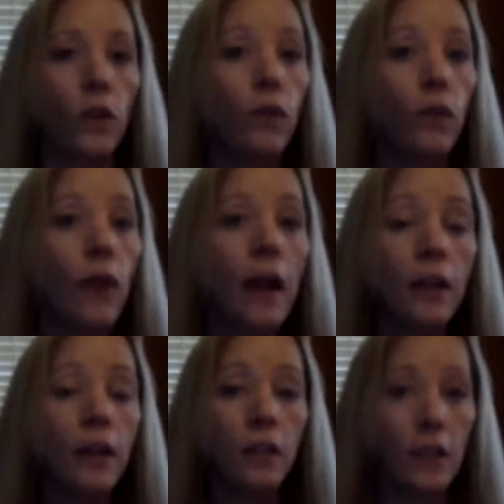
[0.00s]
So the
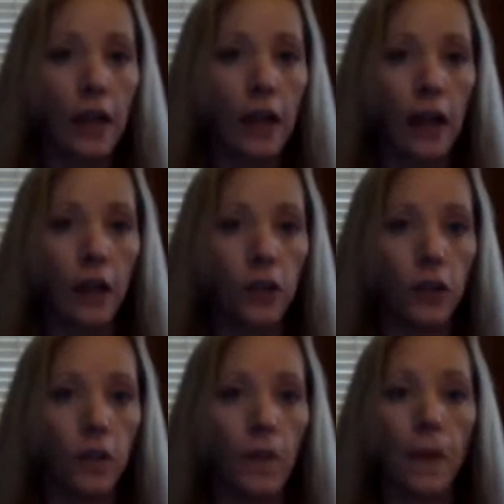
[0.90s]
final
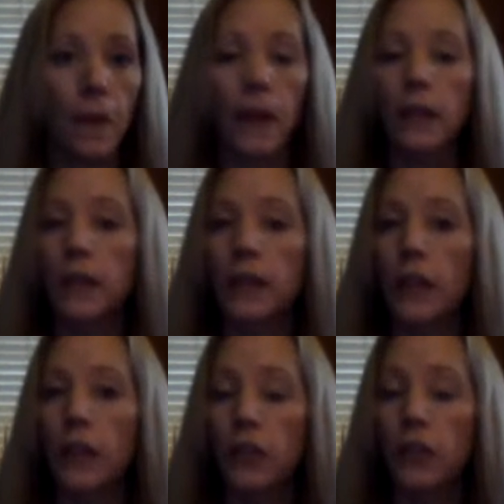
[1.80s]
stage is
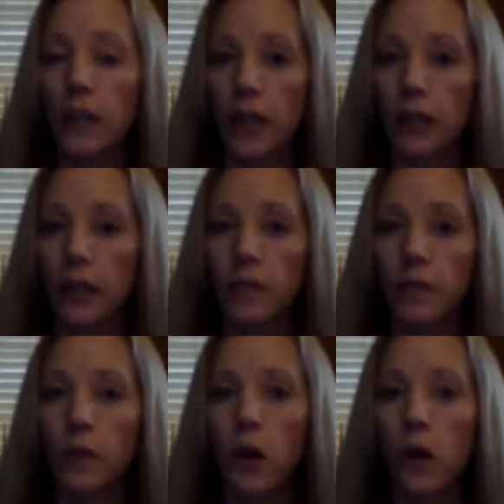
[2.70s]
stage 6,